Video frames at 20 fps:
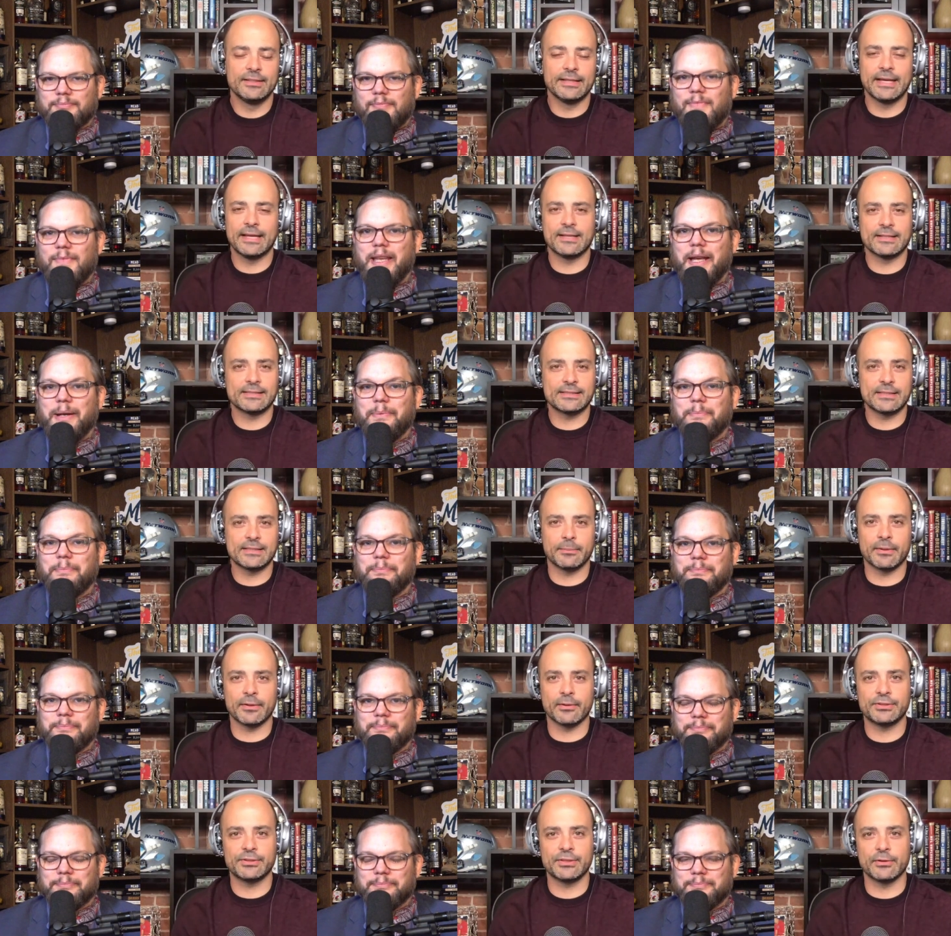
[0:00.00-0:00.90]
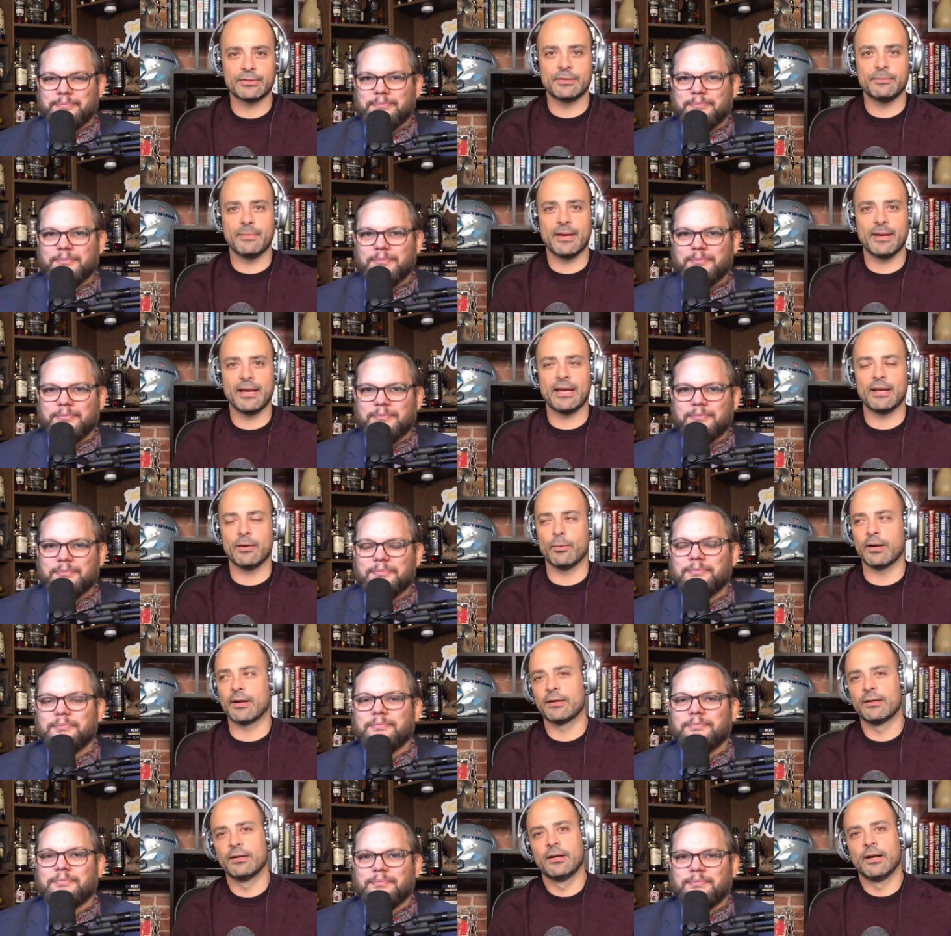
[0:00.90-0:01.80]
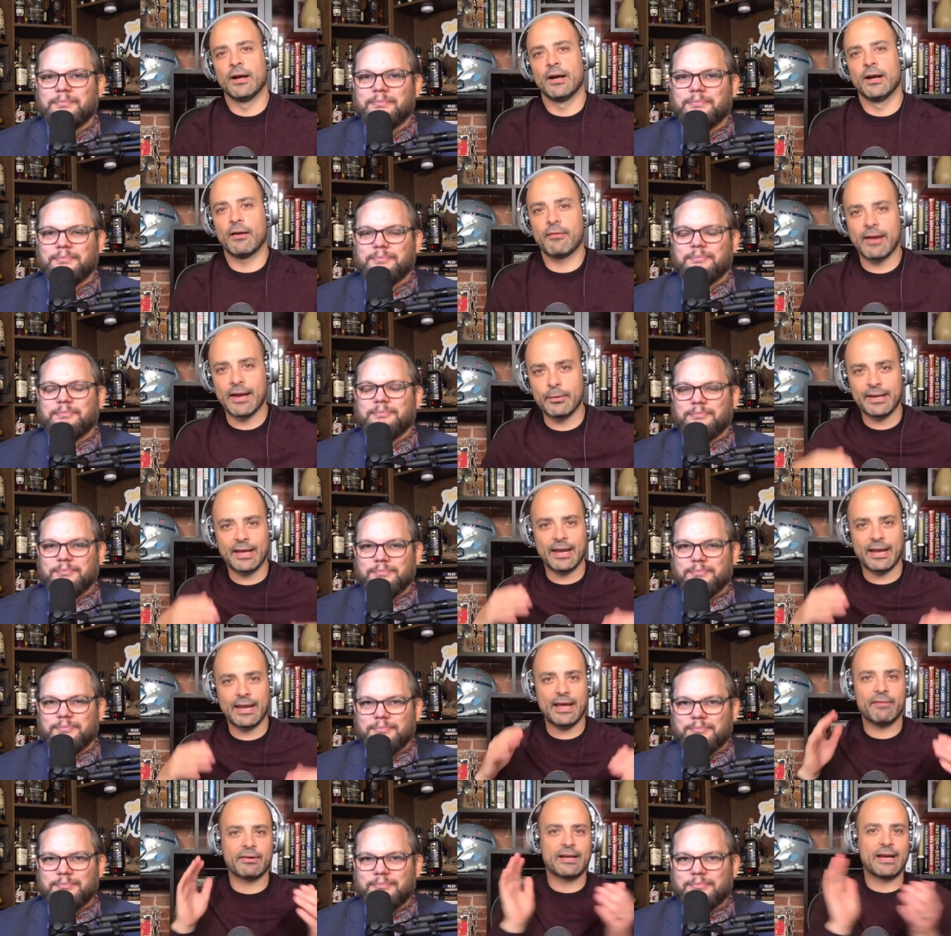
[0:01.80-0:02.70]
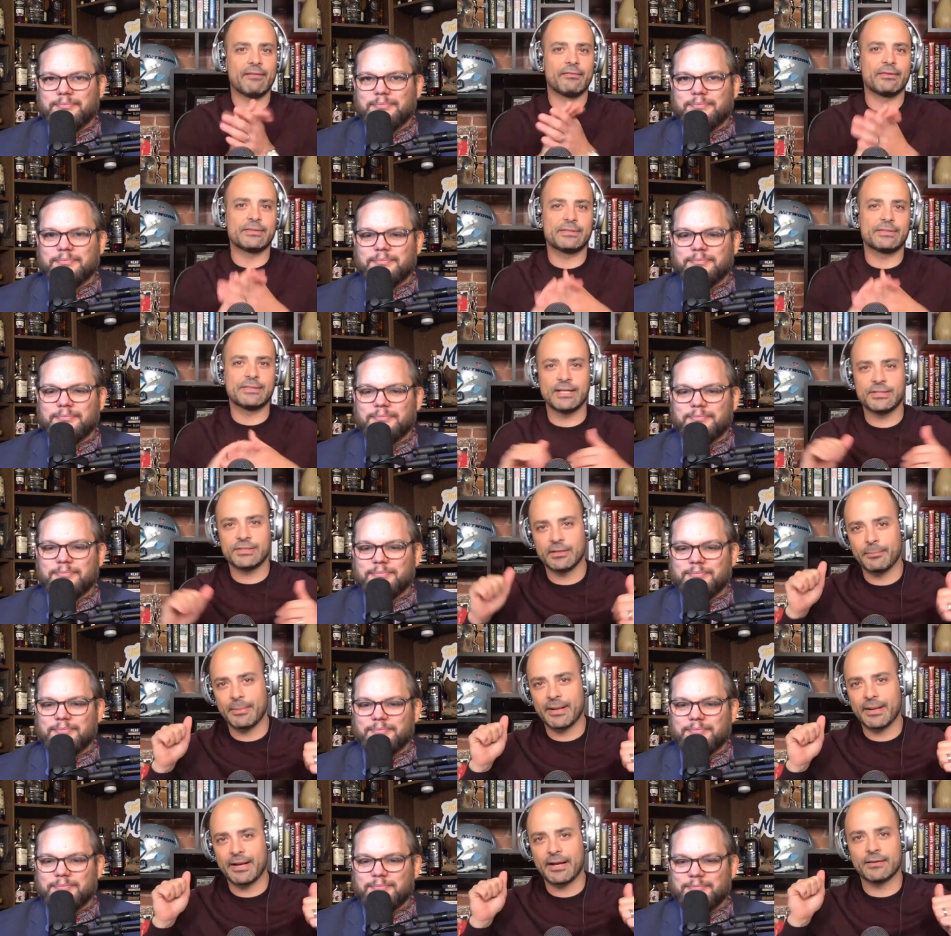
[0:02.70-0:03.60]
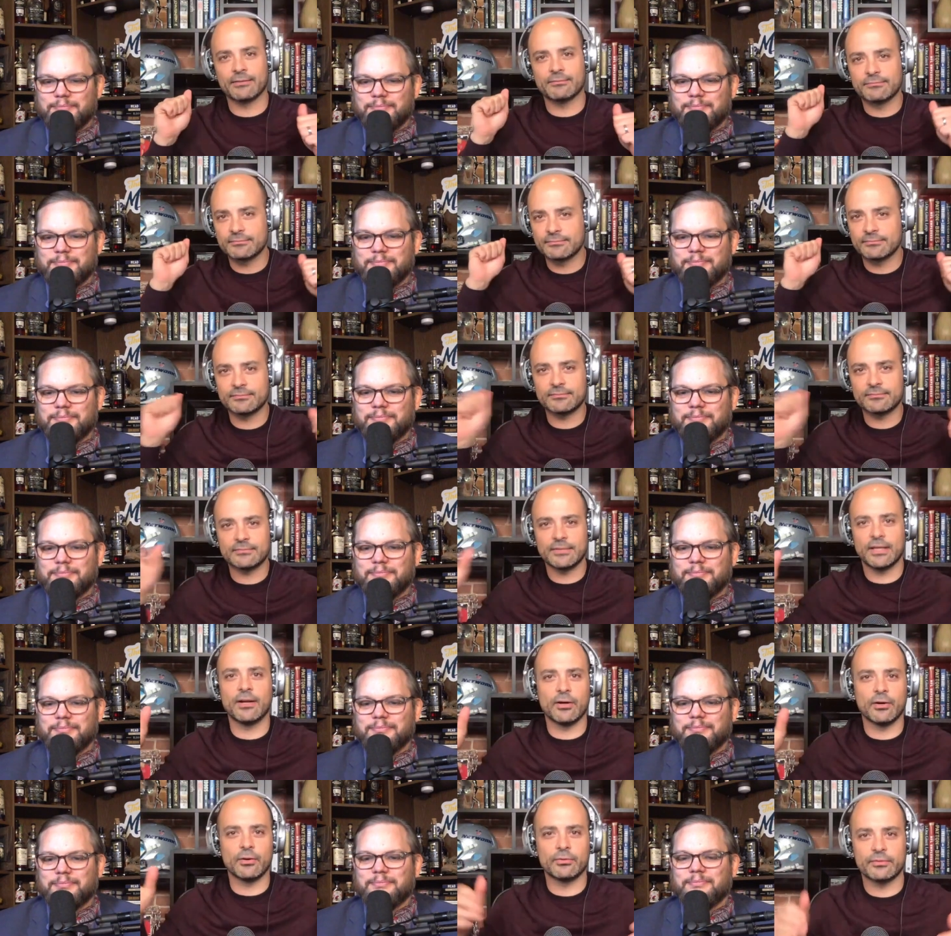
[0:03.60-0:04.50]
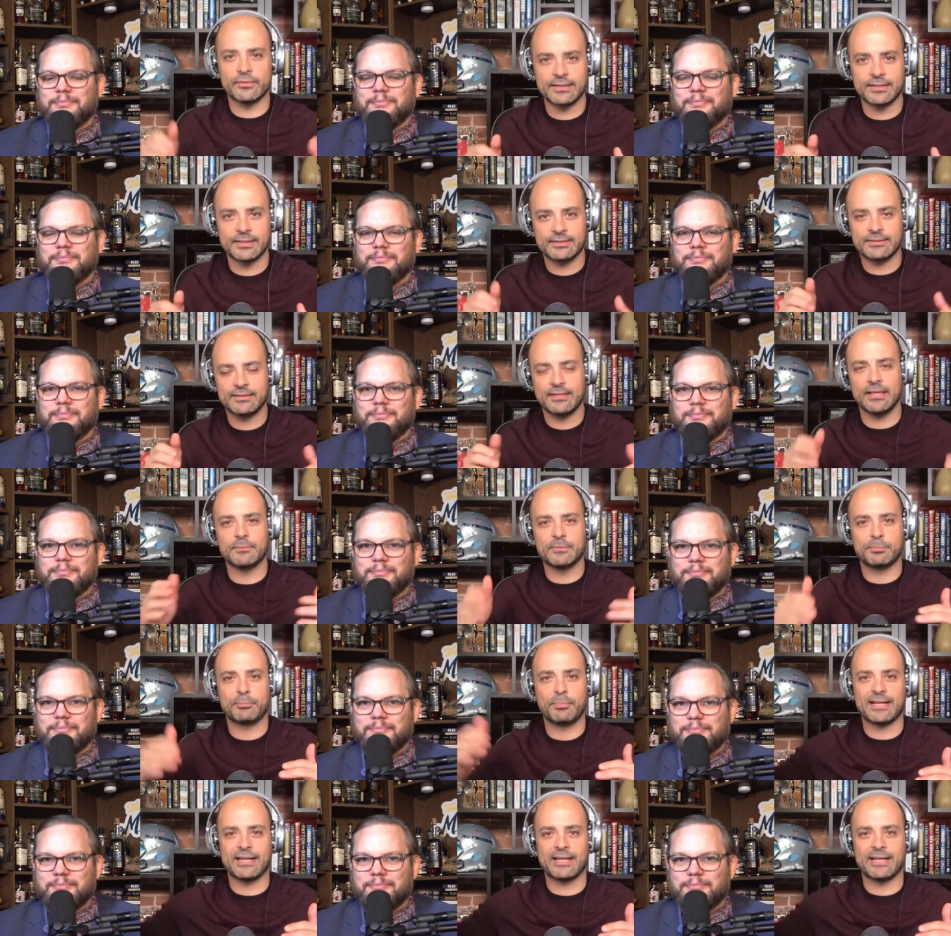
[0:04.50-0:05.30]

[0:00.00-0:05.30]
Speaker 1: You get yeah. into some of those shows in May where, all right, we got to have a conversation about you know this team's